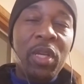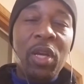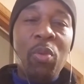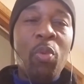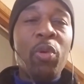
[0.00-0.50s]

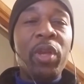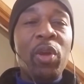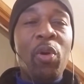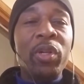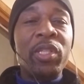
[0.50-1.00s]
I'm working
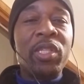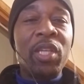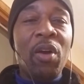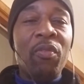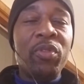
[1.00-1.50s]
on
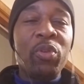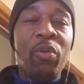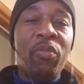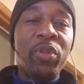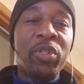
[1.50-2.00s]
self. So
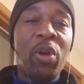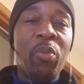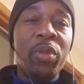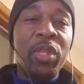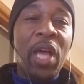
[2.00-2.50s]
if we start
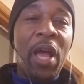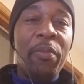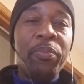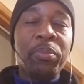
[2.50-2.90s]
with that,